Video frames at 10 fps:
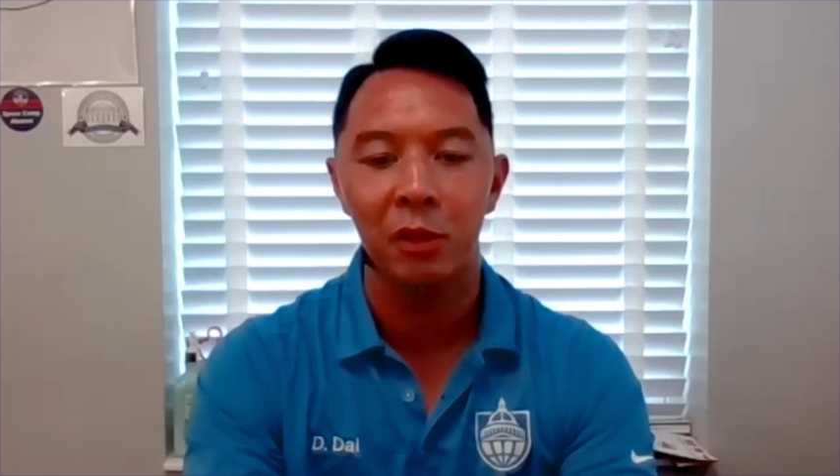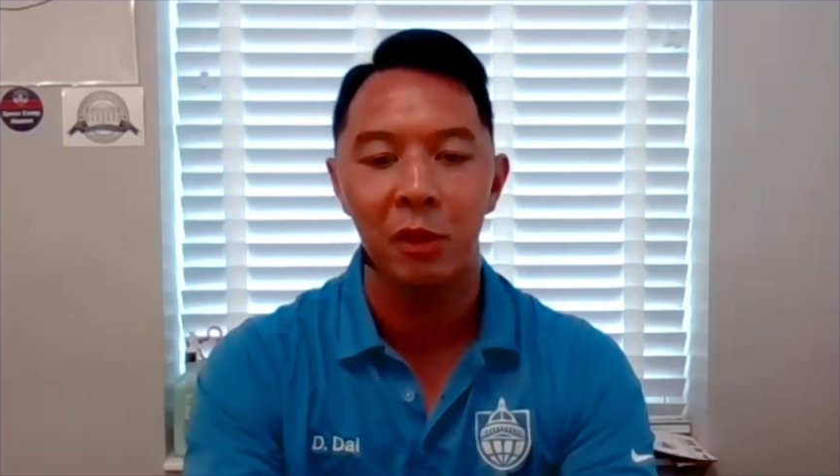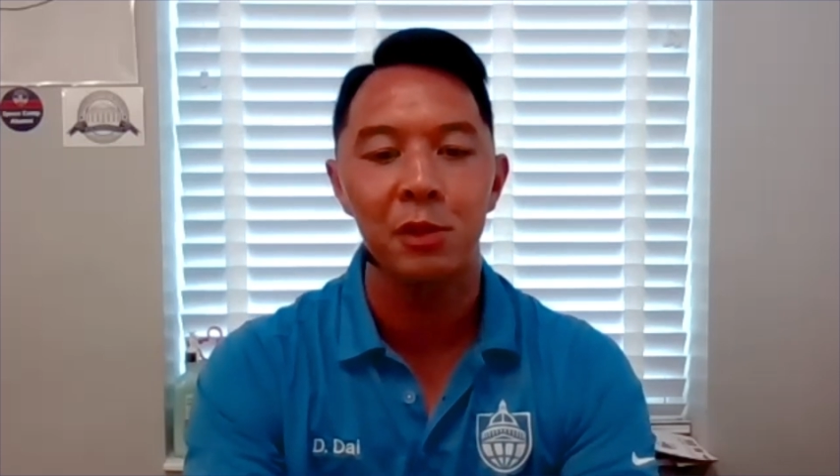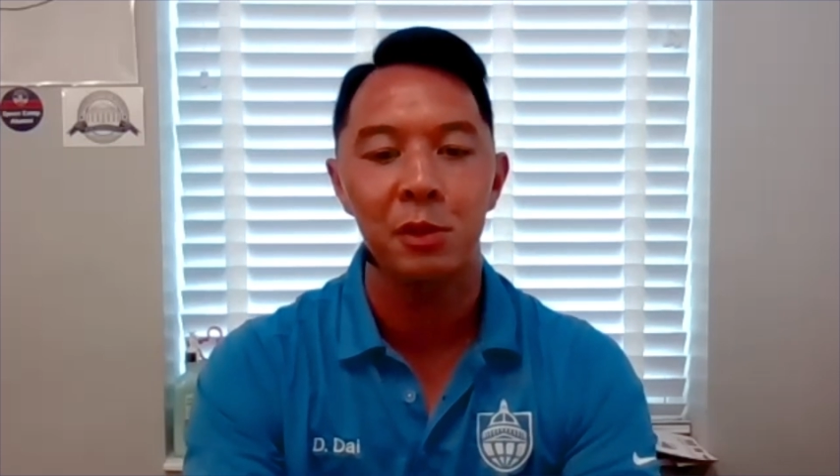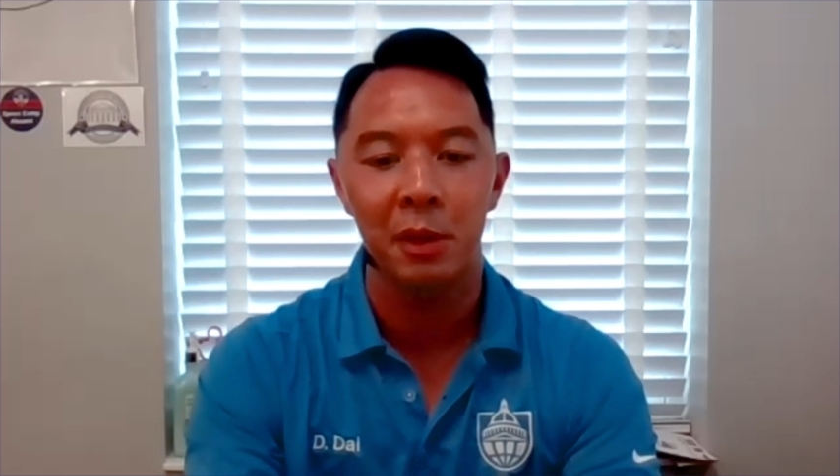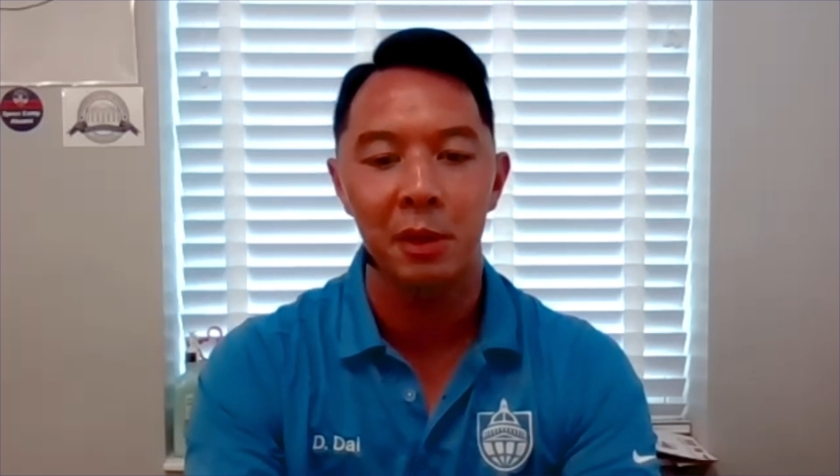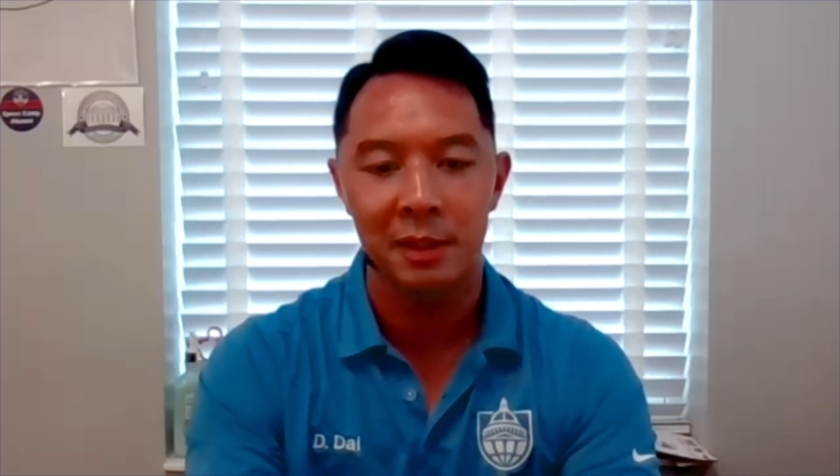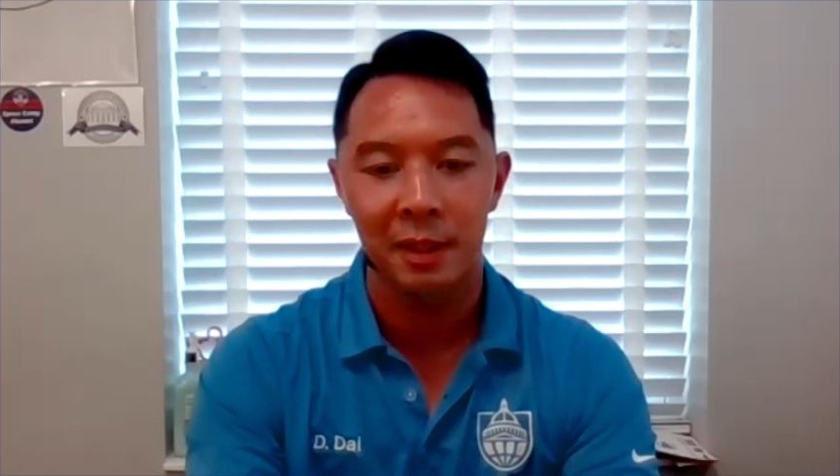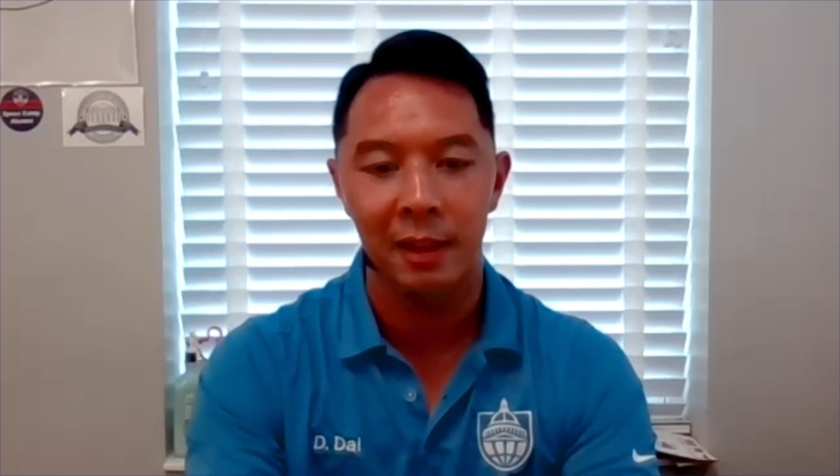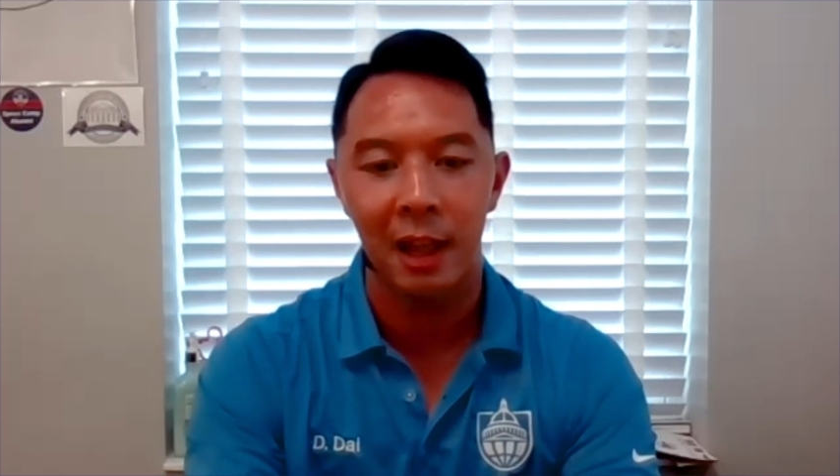those
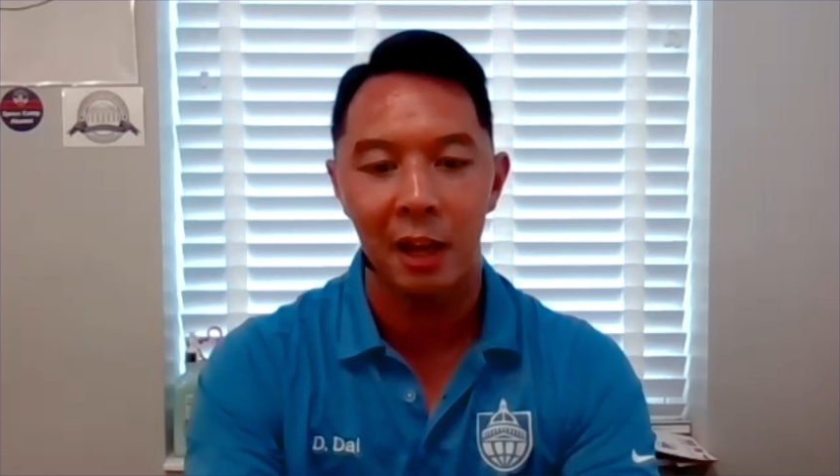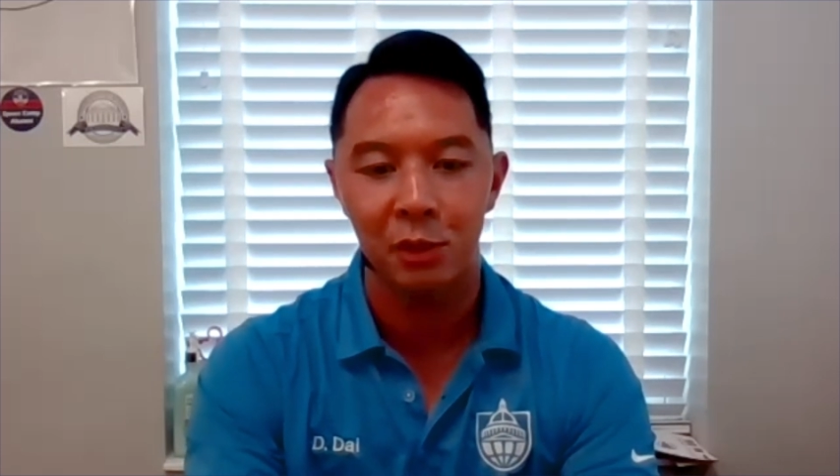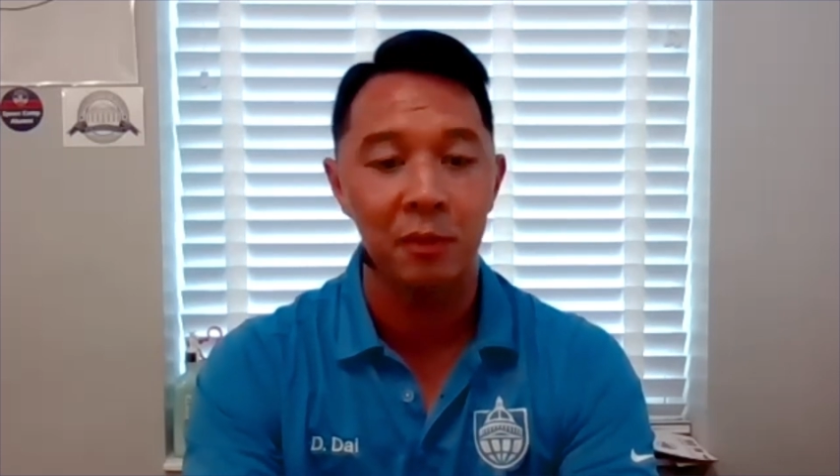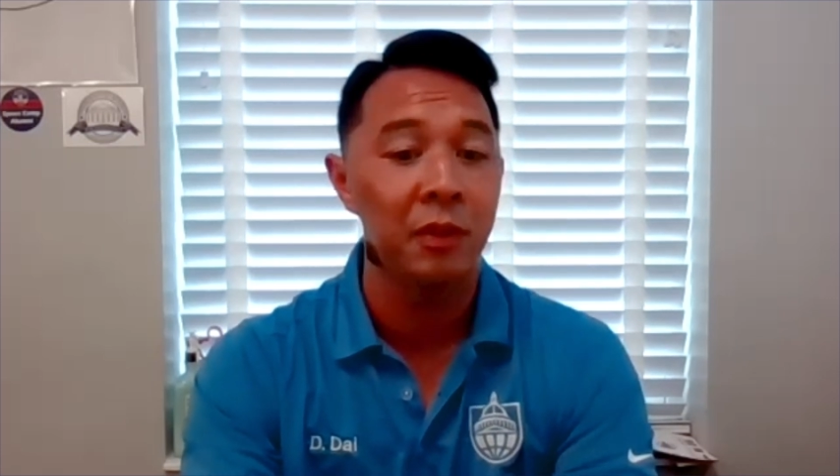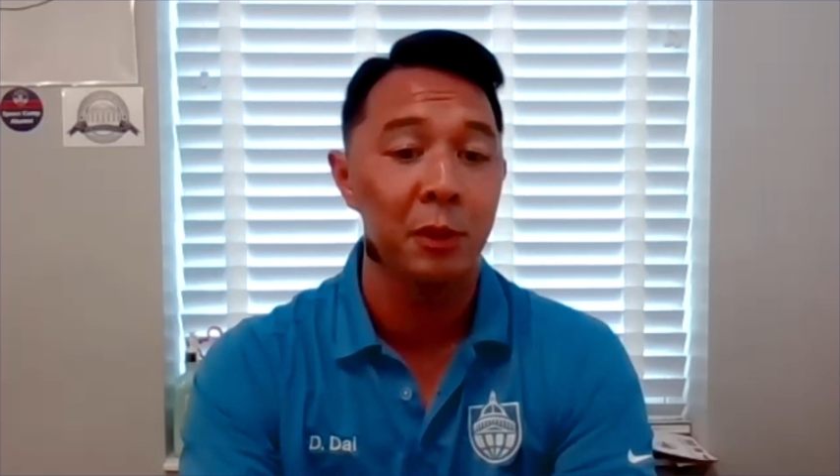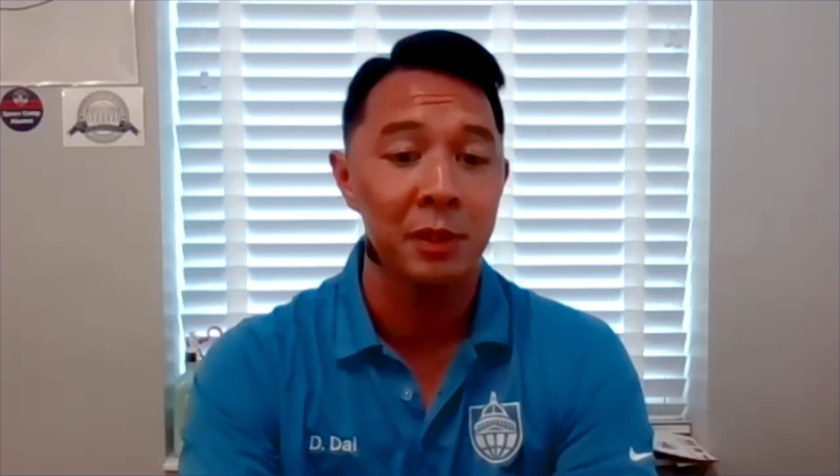students in the classroom feel